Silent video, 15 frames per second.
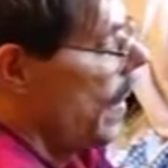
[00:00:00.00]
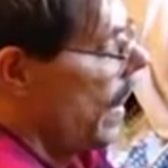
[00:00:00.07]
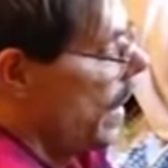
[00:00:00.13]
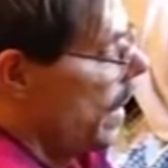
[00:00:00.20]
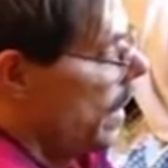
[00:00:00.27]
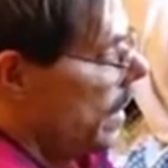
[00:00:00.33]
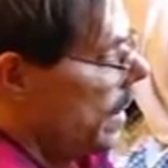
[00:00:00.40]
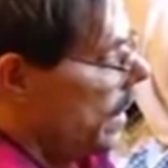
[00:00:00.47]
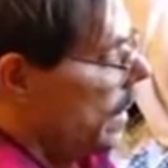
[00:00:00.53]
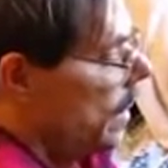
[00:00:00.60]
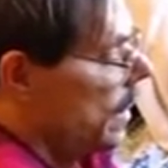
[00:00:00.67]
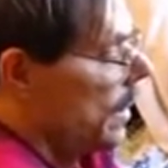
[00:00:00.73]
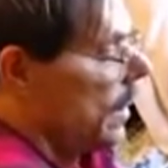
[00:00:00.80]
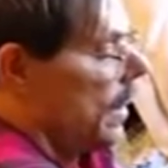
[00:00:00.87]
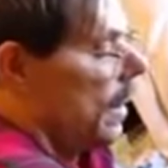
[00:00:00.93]

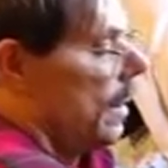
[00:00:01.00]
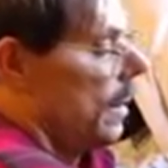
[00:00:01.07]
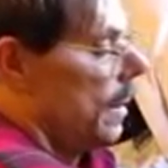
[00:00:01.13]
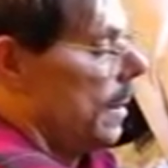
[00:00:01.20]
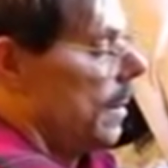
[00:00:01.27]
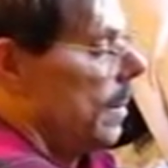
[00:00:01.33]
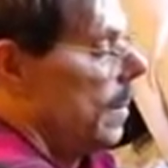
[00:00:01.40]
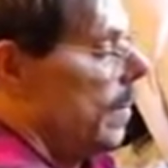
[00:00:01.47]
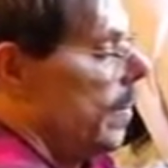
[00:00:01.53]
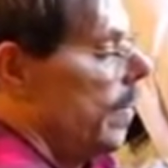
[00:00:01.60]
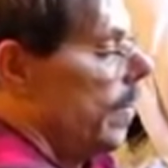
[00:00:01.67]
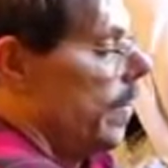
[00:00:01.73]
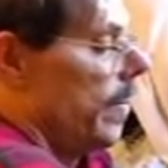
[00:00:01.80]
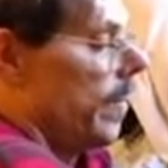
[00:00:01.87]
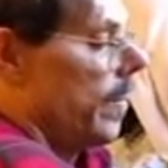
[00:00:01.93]

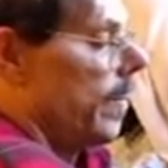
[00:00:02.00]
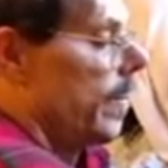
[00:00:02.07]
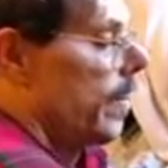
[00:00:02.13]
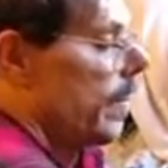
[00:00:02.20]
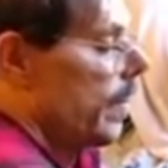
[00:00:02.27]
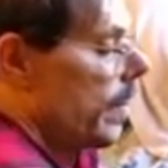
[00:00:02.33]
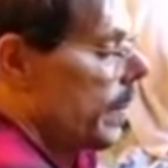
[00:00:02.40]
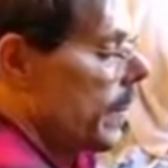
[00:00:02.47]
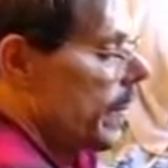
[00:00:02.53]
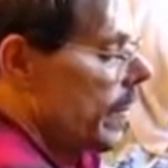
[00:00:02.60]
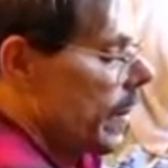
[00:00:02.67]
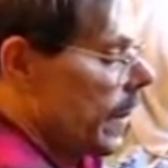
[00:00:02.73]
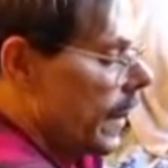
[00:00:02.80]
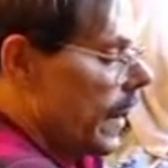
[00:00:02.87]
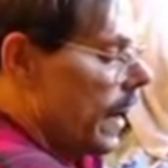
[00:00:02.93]

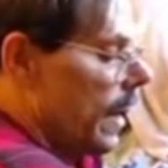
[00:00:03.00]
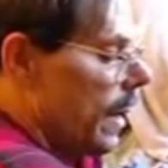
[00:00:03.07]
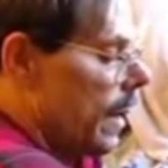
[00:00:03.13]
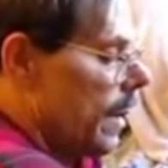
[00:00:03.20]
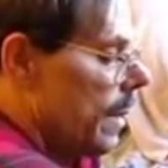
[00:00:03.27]
(no one is talking)